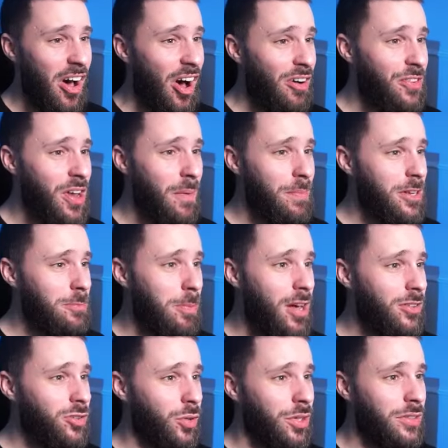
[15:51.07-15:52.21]
Arven up this
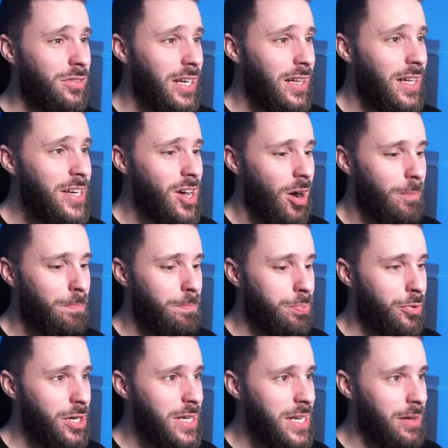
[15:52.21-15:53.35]
Blastoise. They clearly are
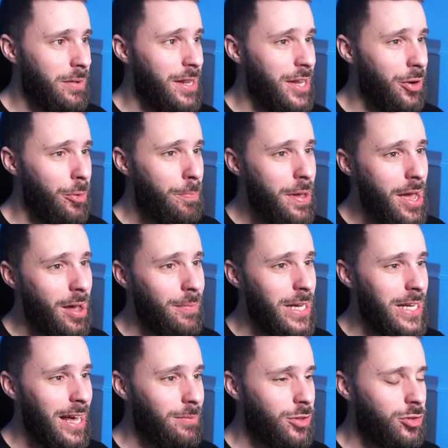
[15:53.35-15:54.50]
bricking a little bit. I
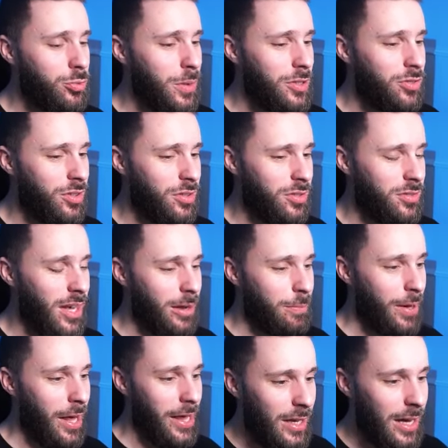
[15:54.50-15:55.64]
mean, how much switch does this deck
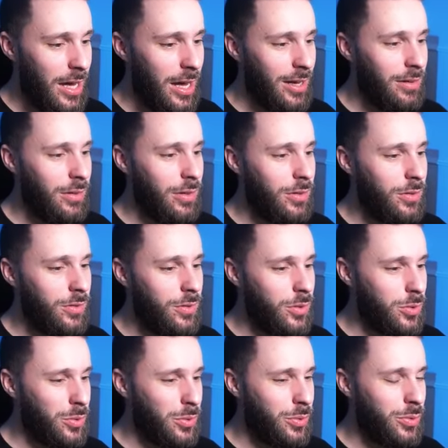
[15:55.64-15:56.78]
play?
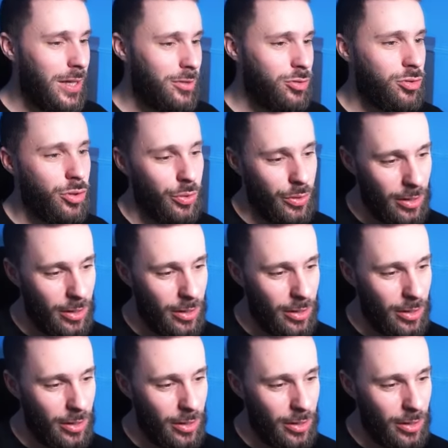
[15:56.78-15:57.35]
Oh, that's true.